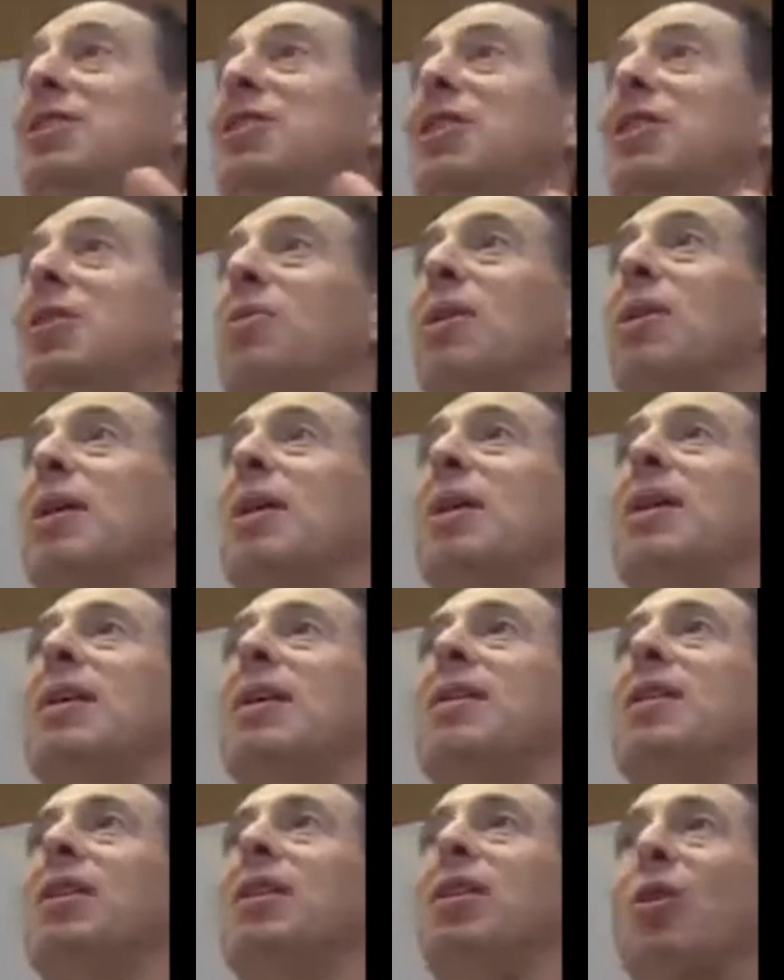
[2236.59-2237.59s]
So
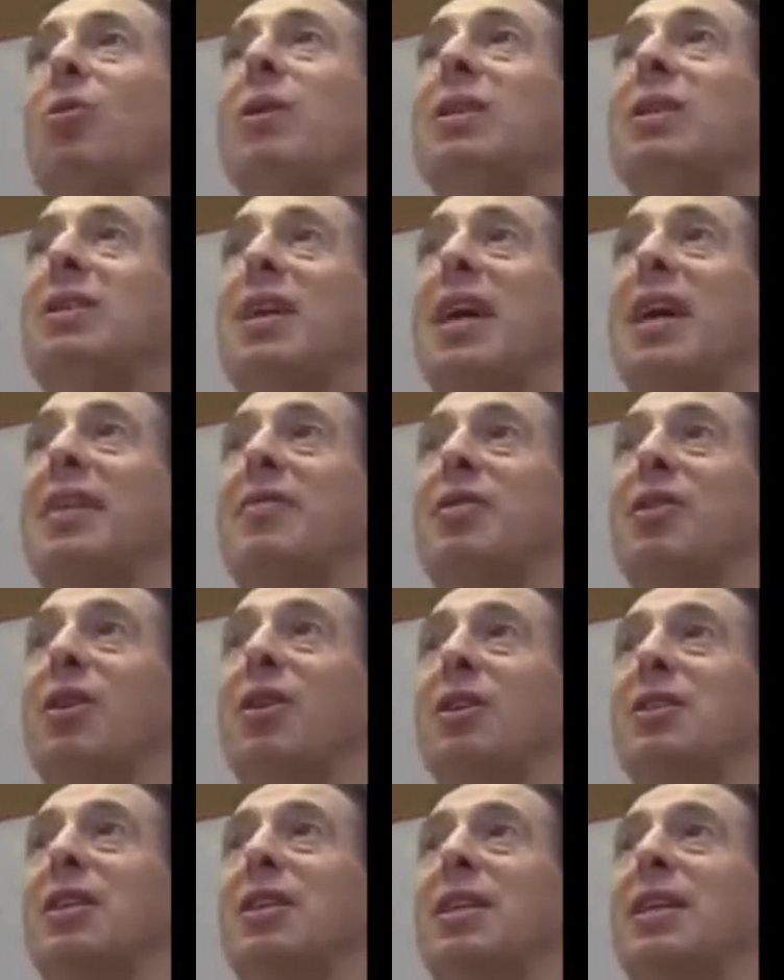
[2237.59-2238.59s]
the Lower East Side of New
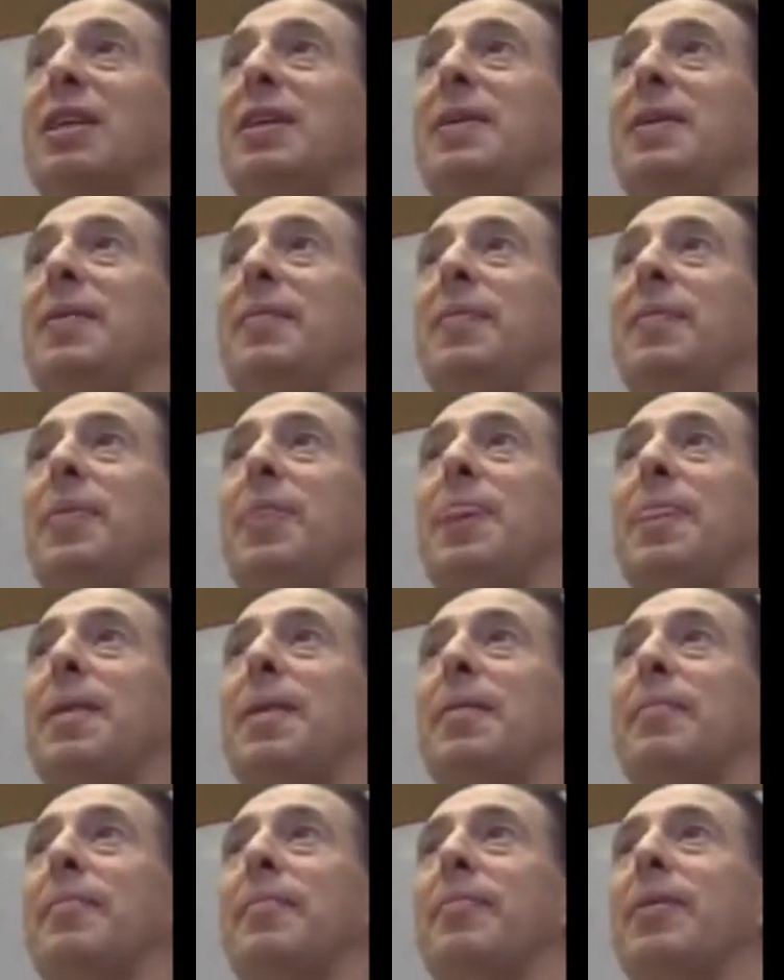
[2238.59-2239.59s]
York City,
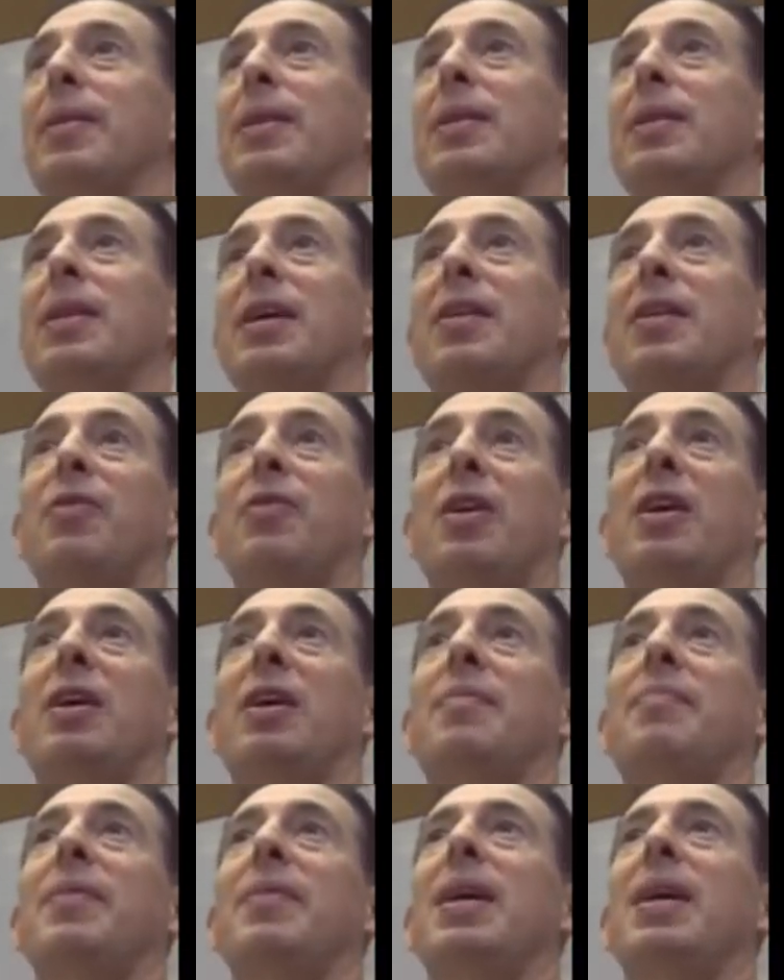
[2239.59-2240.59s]
like
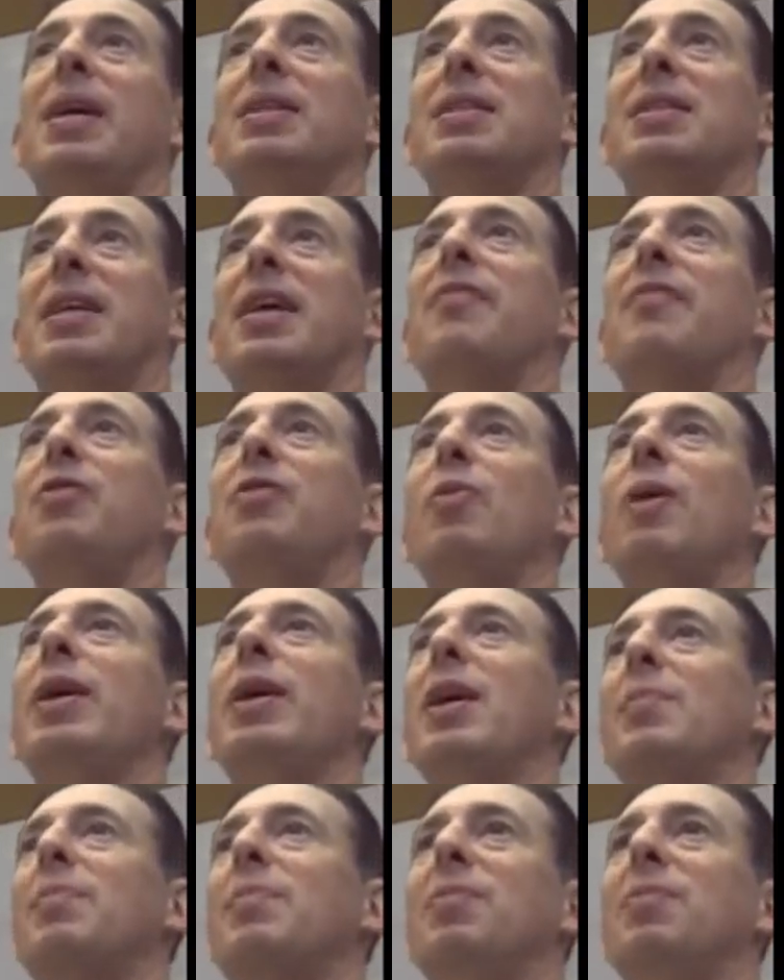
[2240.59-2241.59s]
if you
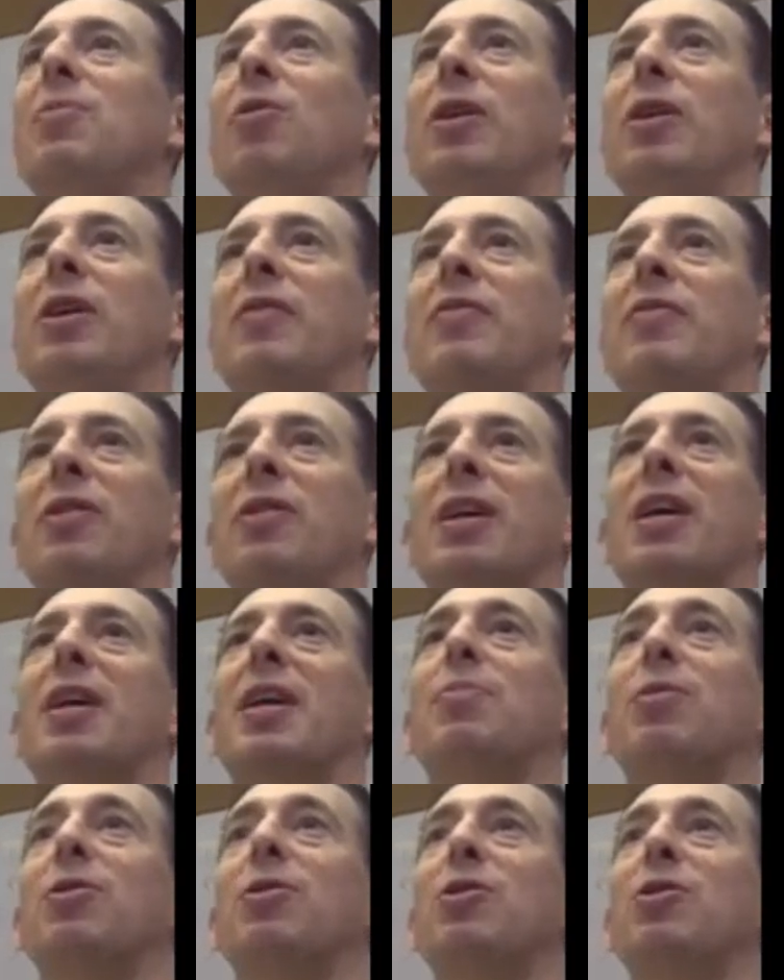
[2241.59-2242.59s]
wake up in the morning, if you're the
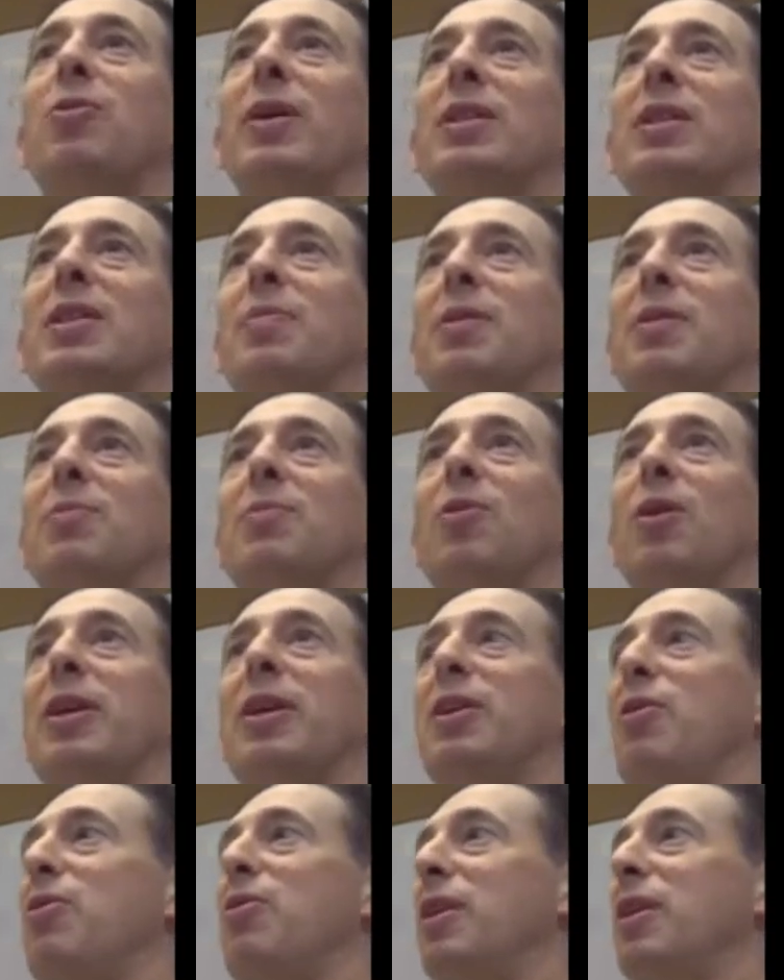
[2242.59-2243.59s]
kind of person who wakes up in the
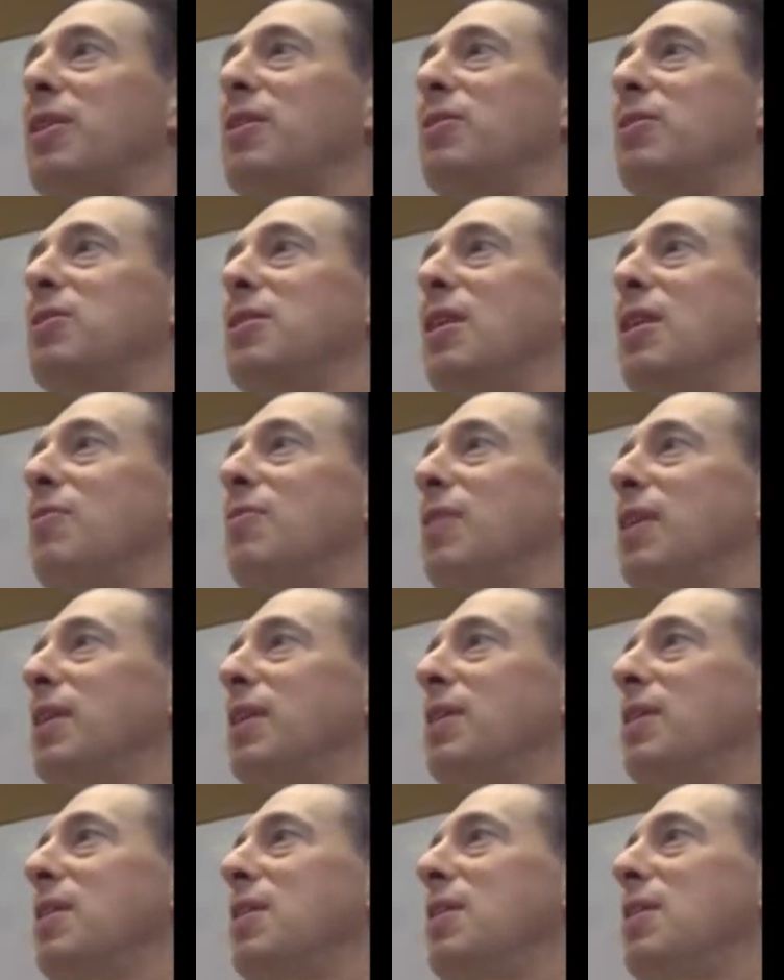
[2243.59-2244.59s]
morning and you think to yourself,
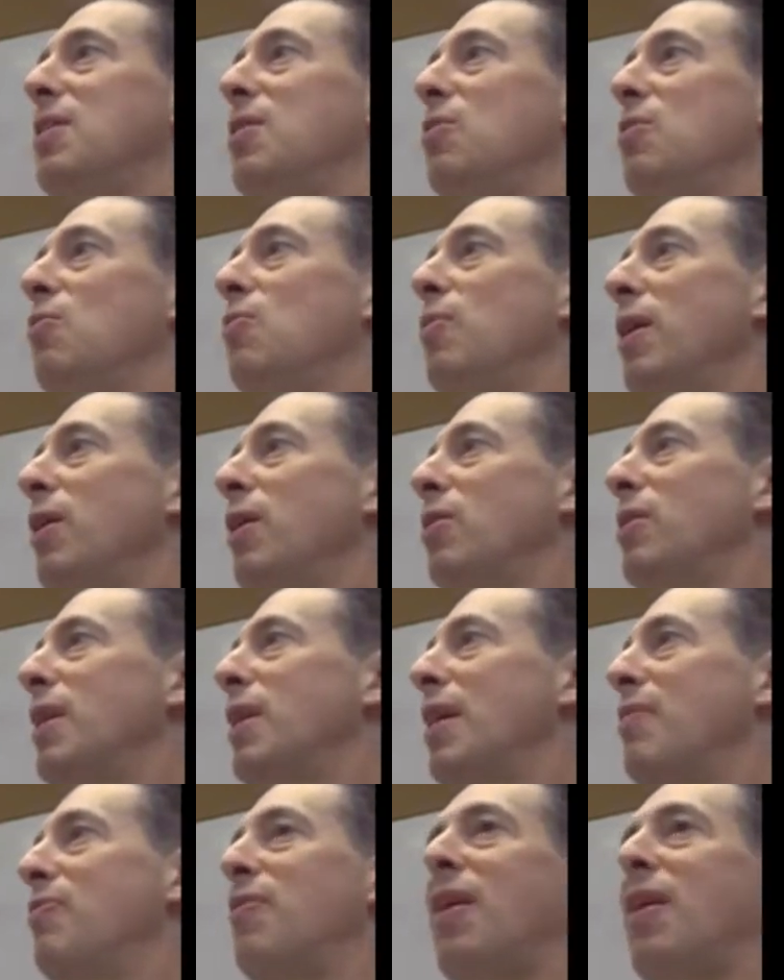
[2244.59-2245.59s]
like, where could
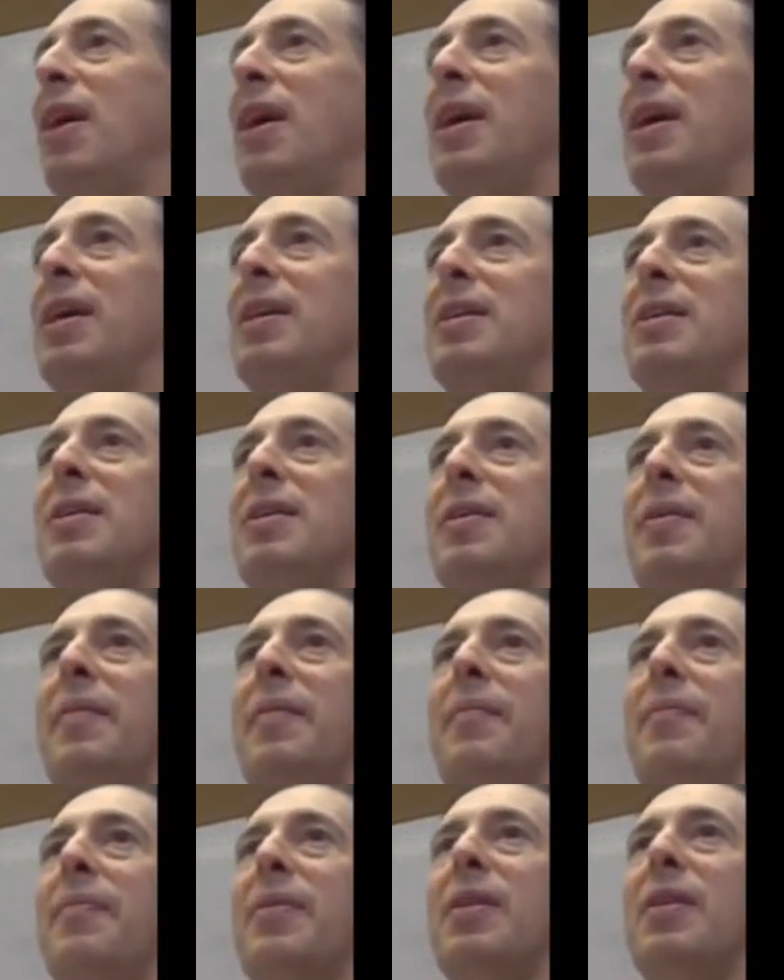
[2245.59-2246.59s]
I find
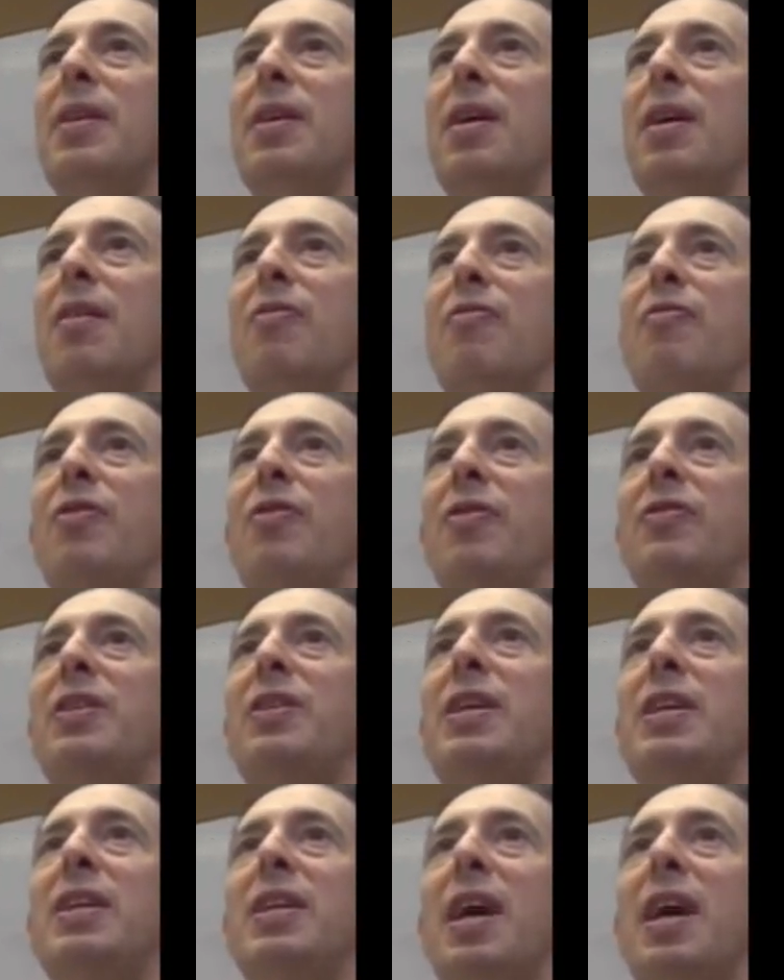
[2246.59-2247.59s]
a
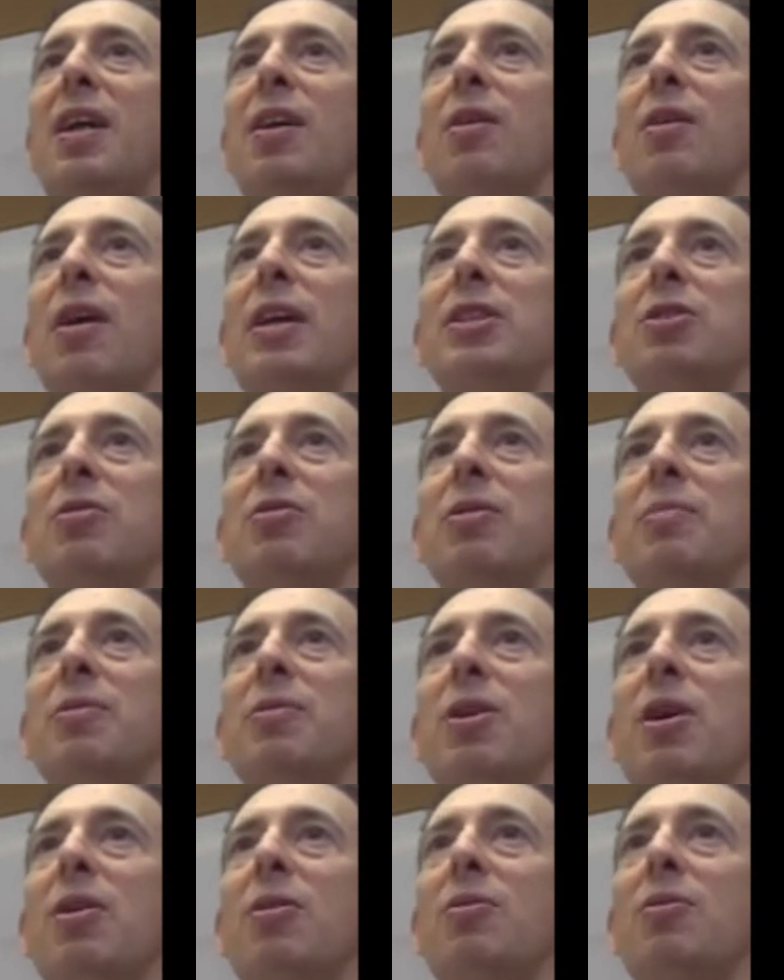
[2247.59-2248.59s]
$15 ice cream
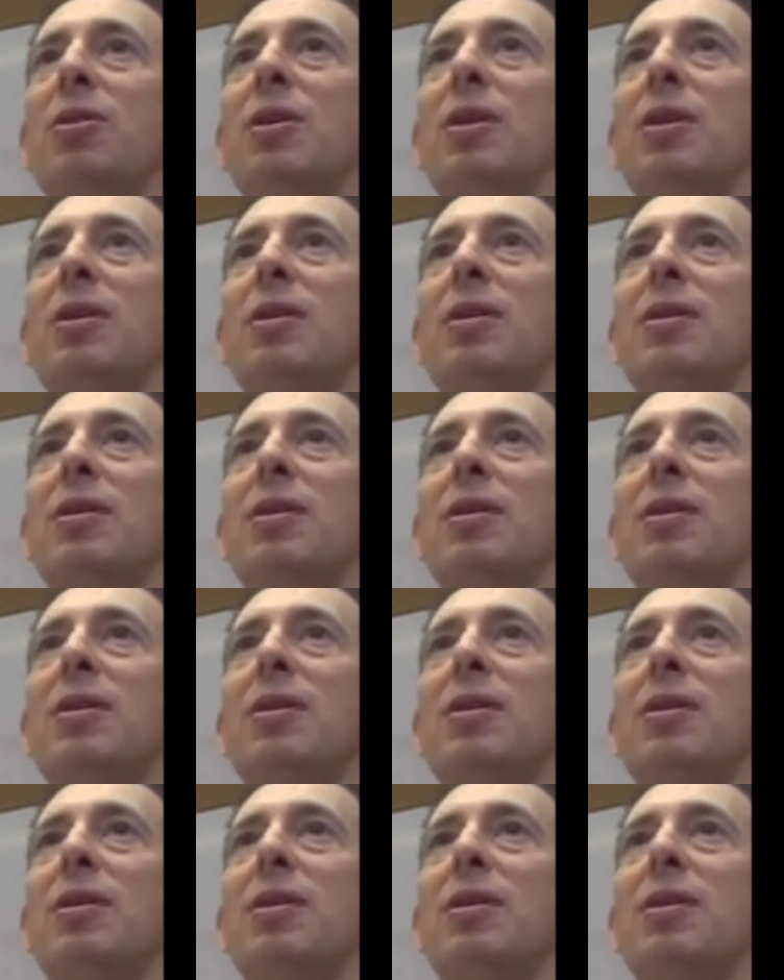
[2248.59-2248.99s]
cone?